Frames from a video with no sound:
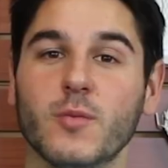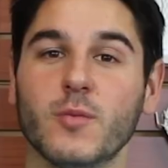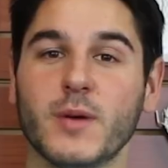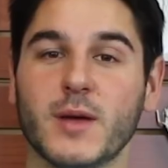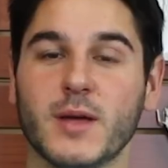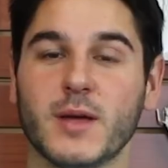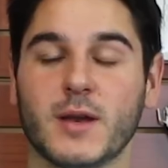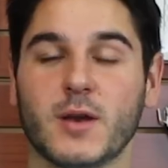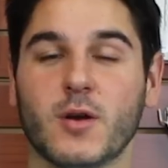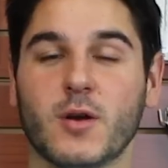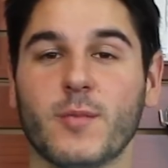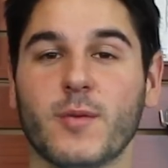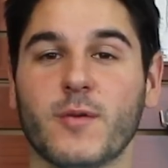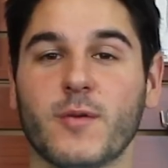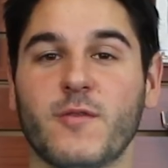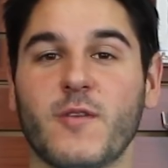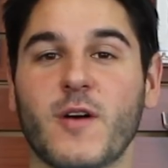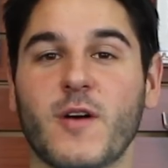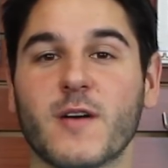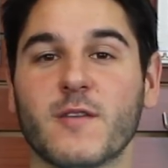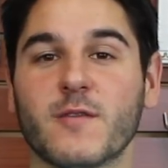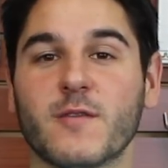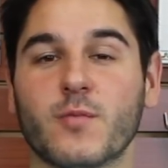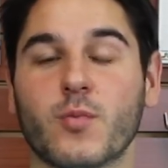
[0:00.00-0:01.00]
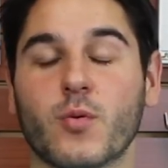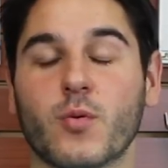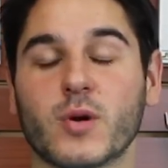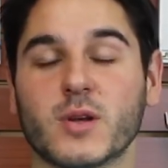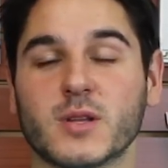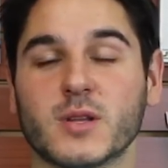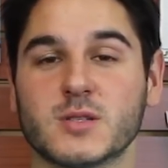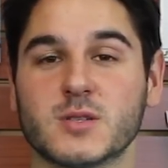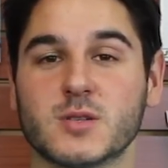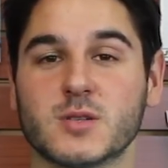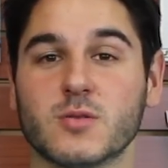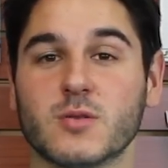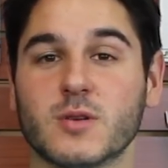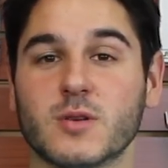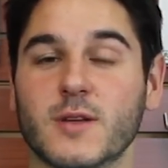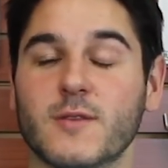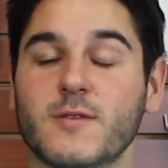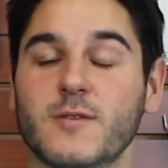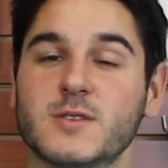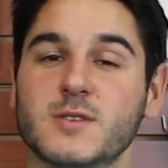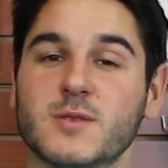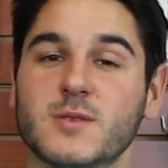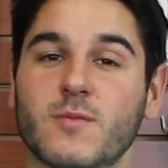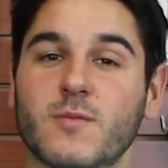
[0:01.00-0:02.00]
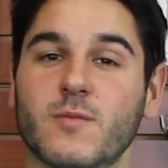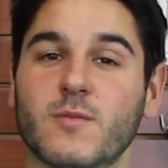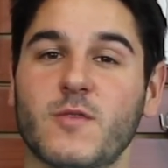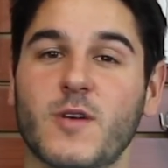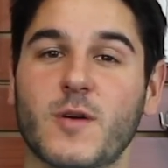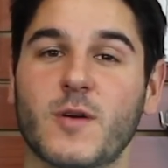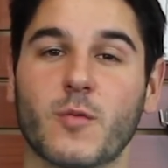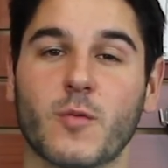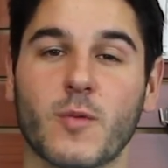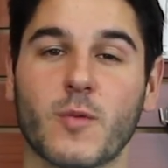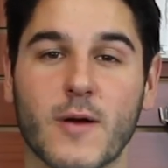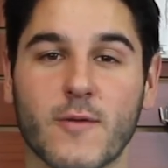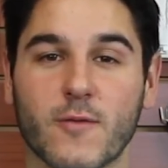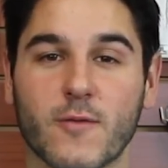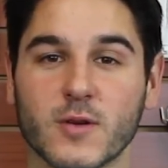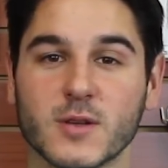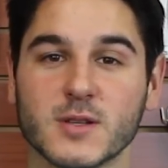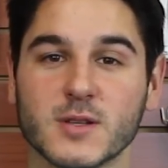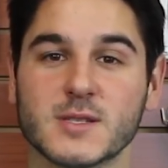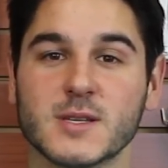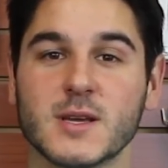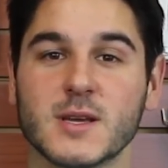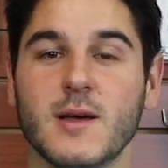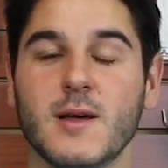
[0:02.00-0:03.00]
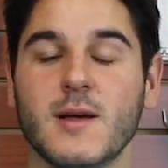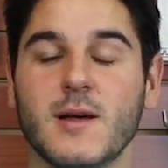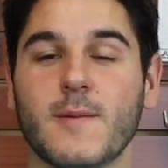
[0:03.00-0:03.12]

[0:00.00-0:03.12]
bit, and up at 5.2. To give you some frame of reference,